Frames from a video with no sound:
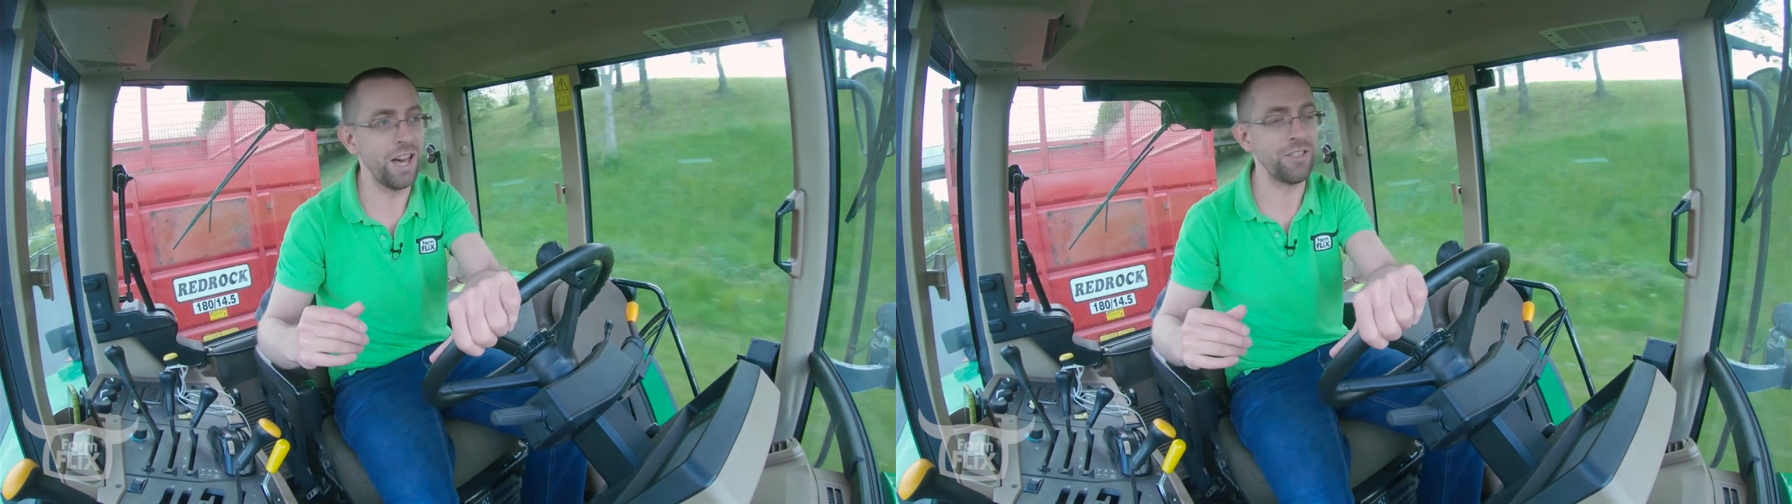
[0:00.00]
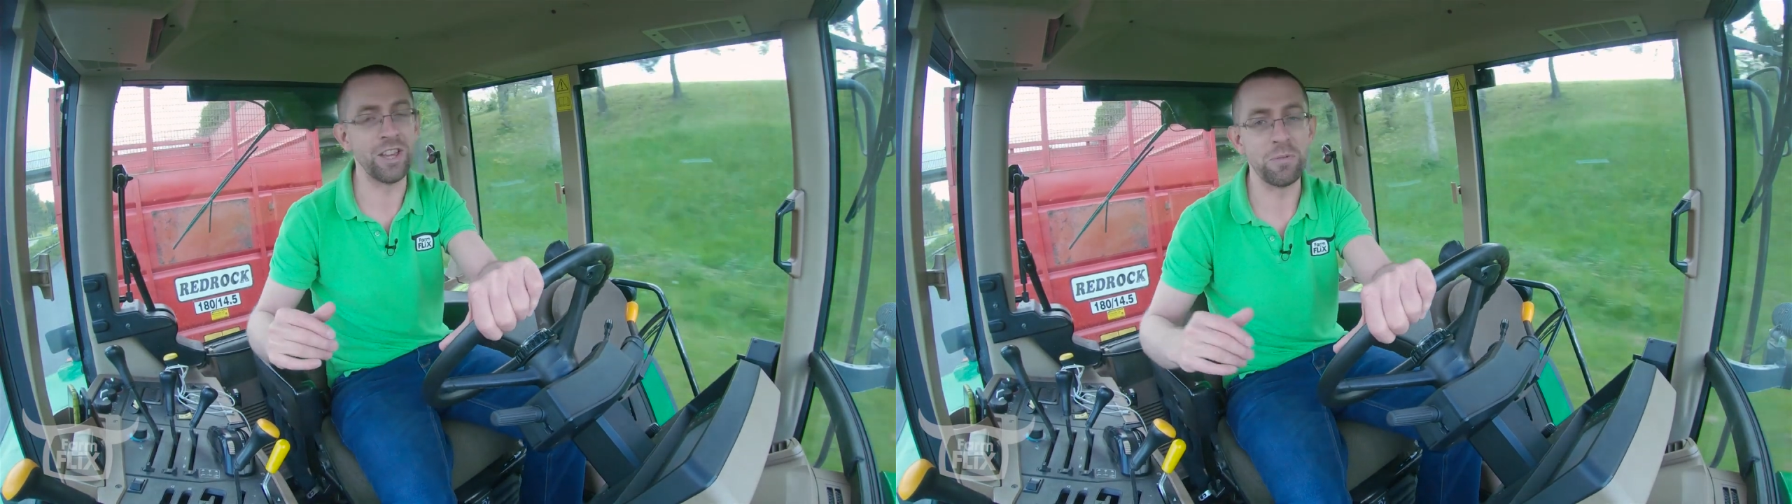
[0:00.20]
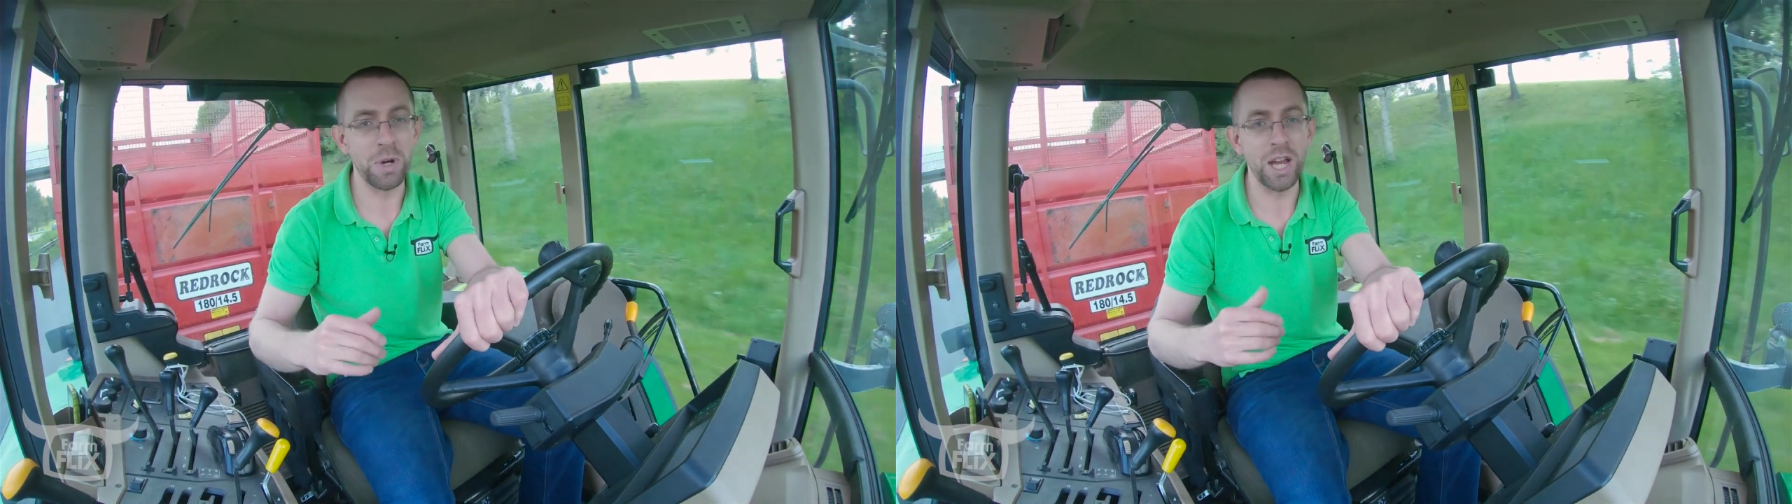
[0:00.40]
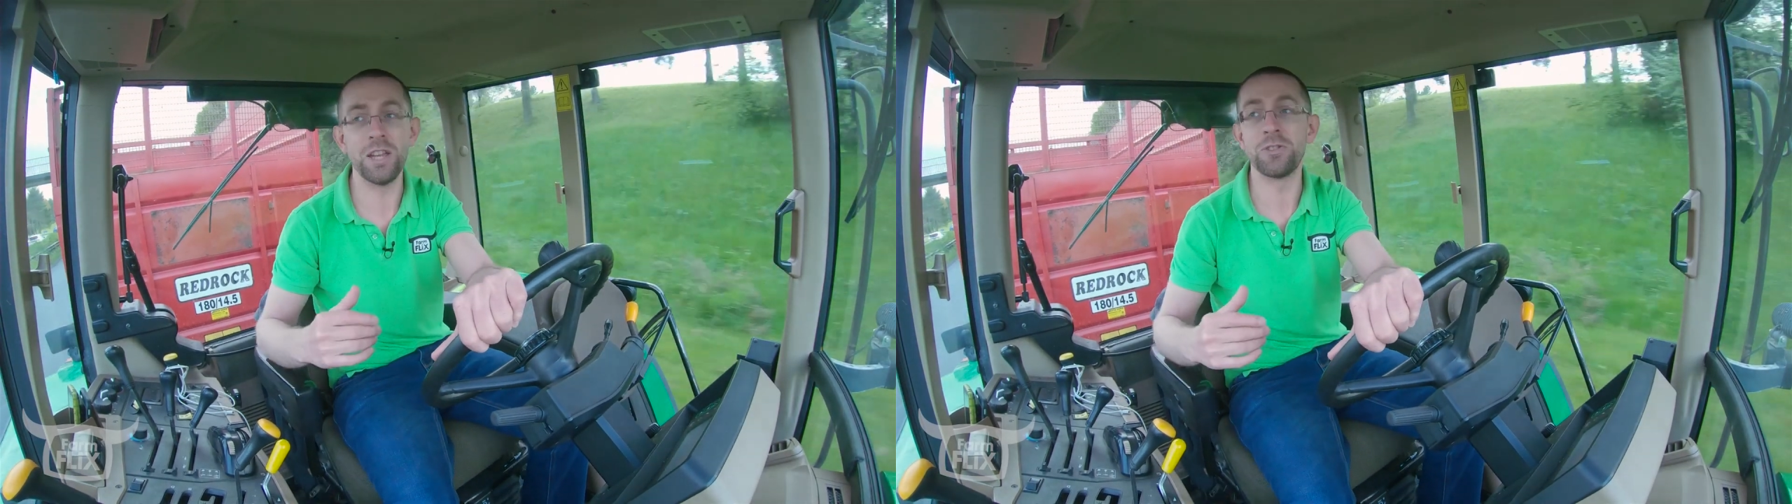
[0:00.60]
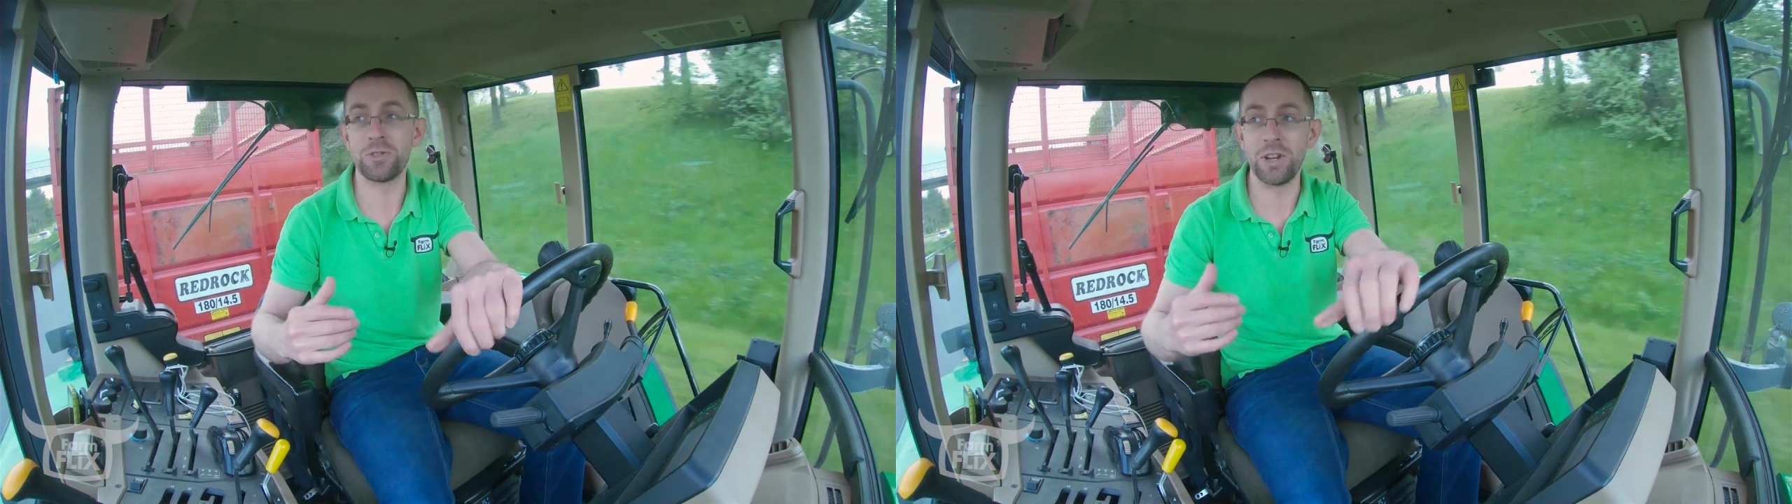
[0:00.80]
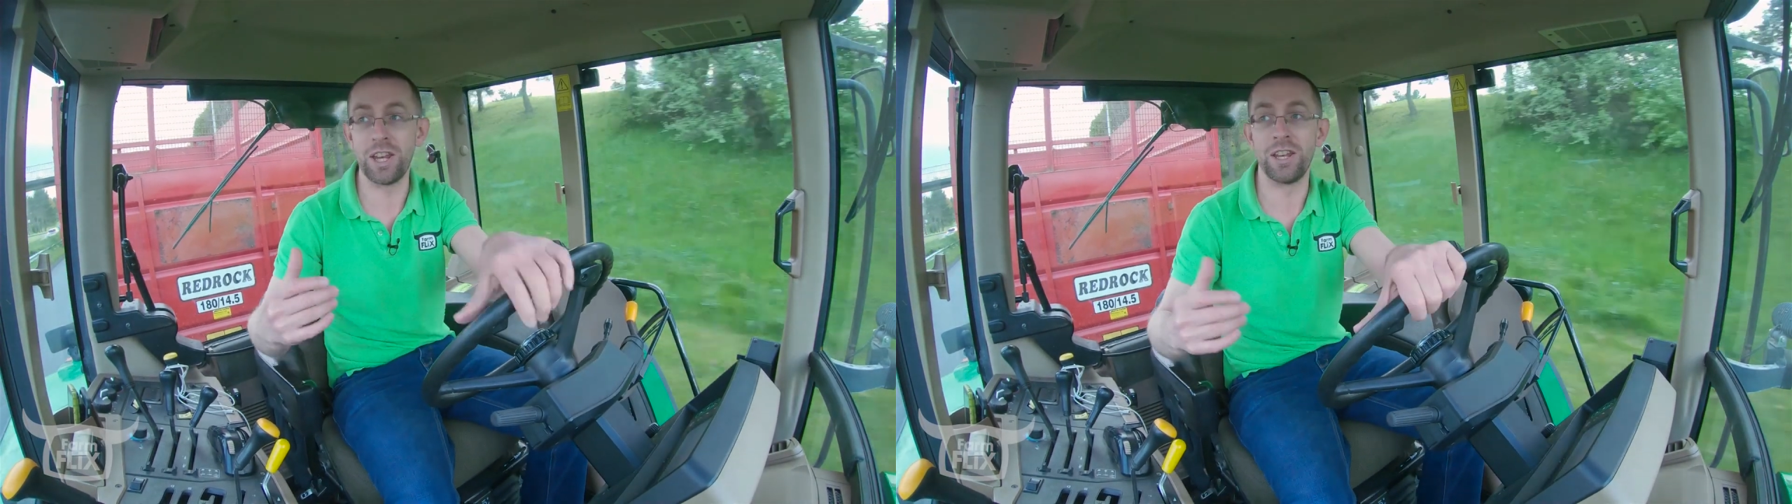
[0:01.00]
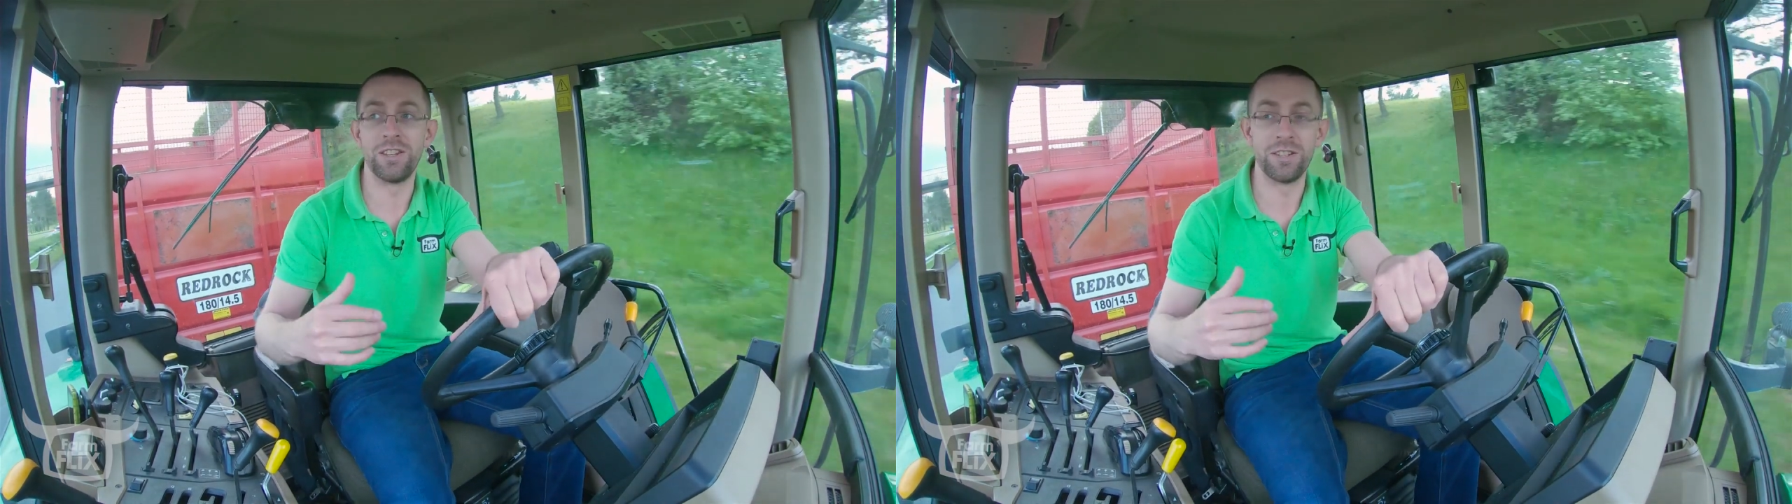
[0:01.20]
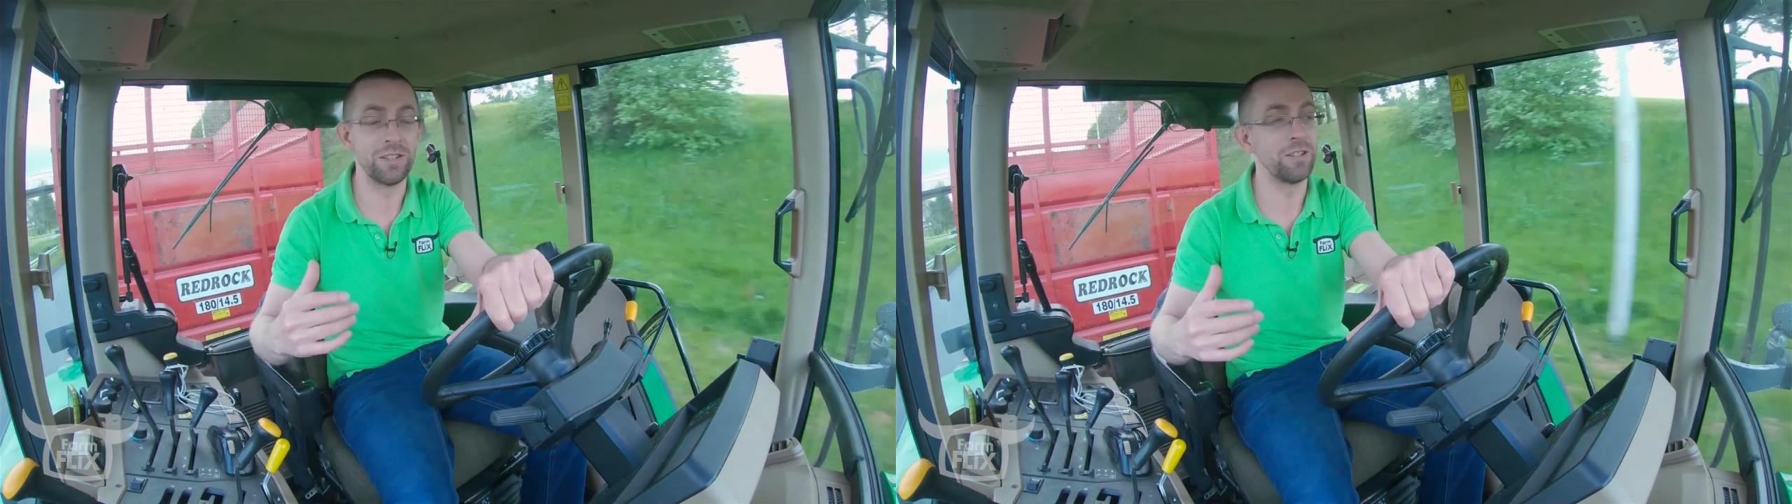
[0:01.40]
I think my
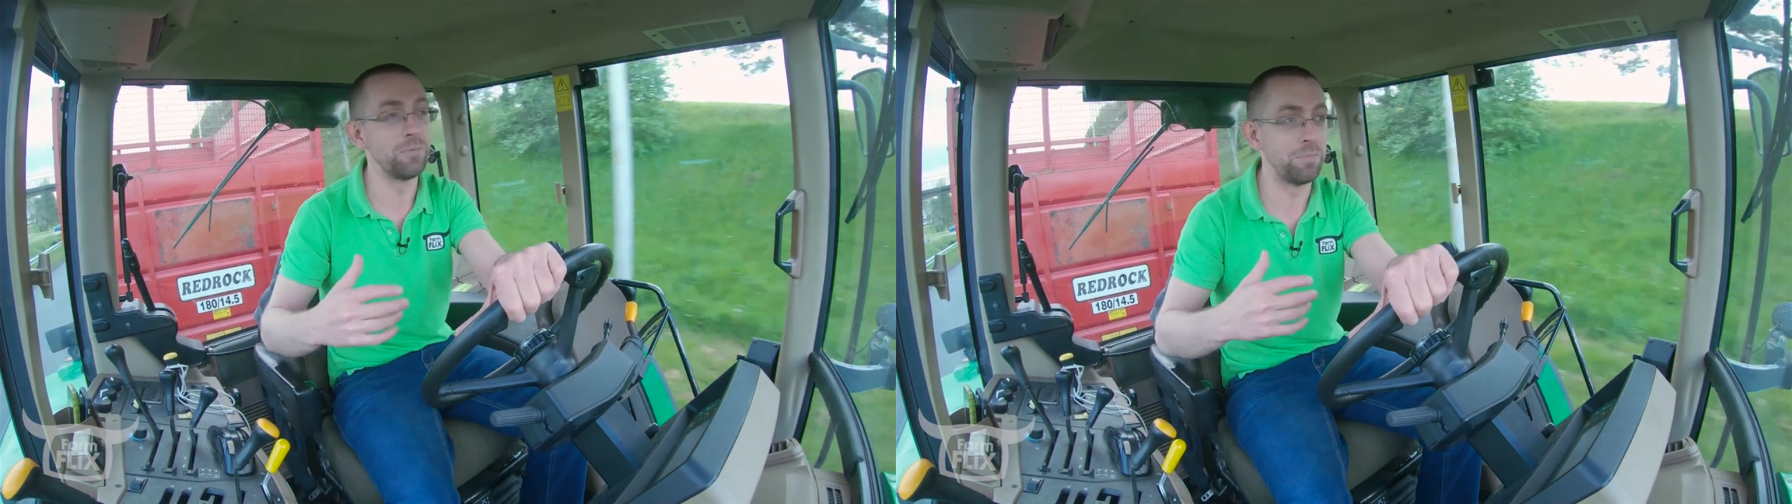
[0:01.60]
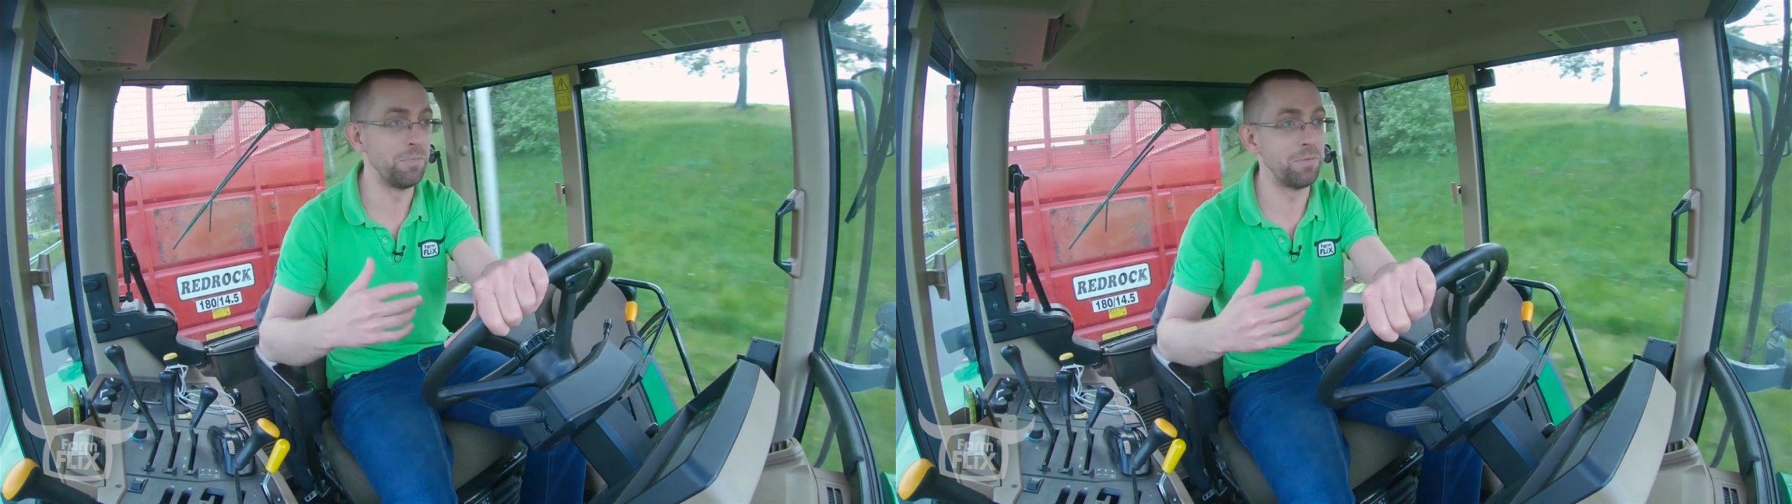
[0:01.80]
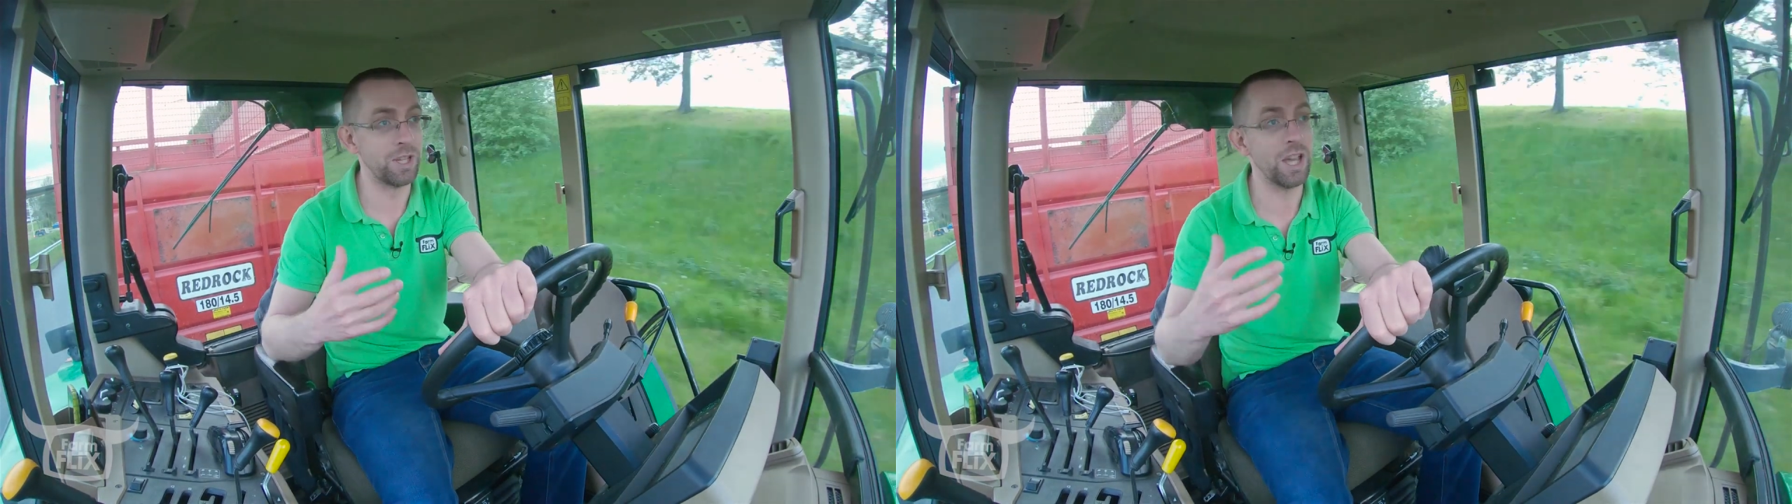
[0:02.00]
training,